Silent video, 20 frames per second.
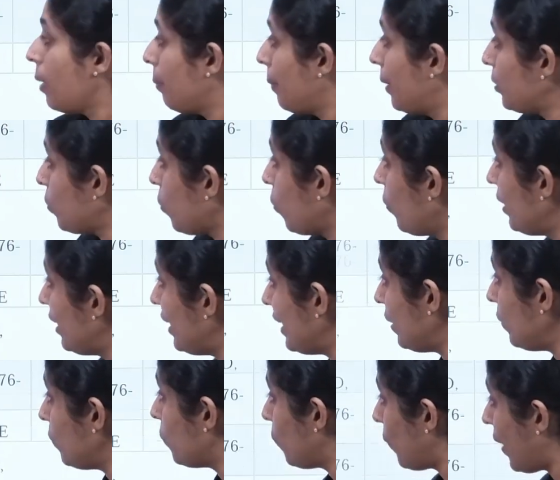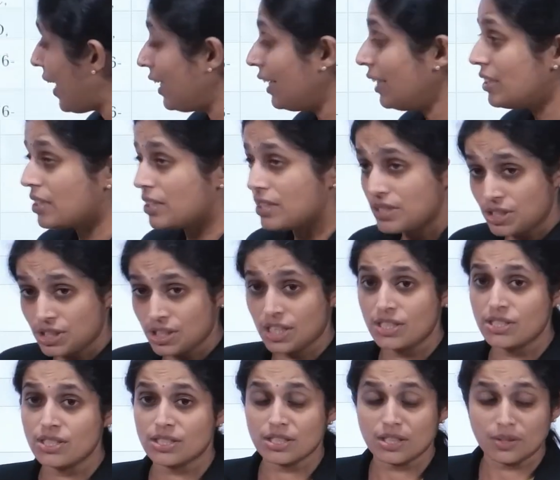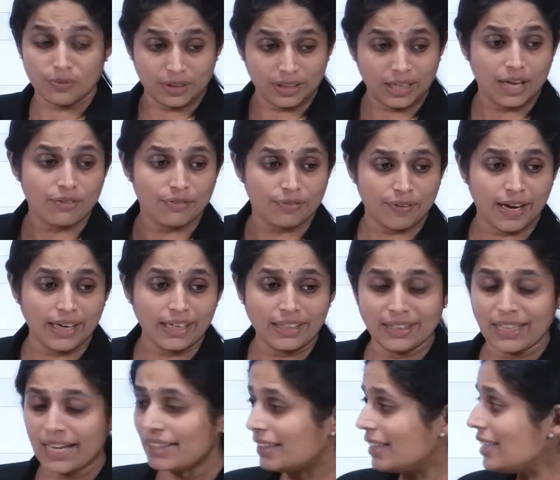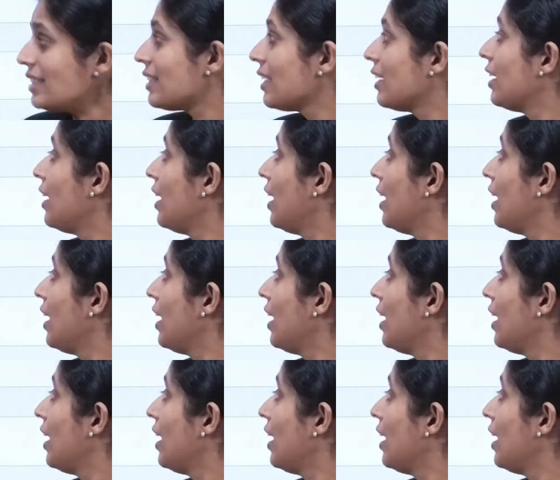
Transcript: but only one change we can find, that is